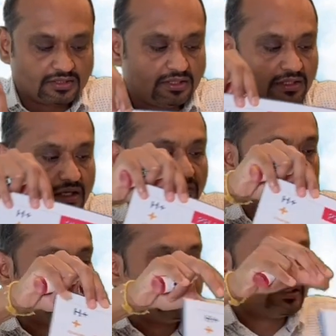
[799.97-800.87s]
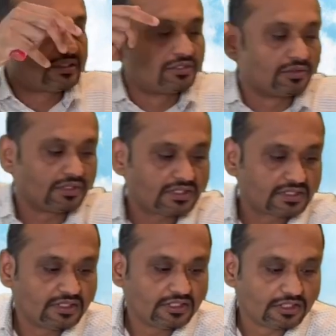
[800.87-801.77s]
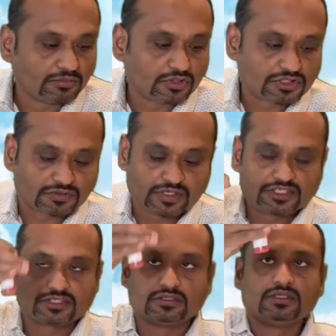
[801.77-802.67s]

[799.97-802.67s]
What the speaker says: Now let me just do this demonstration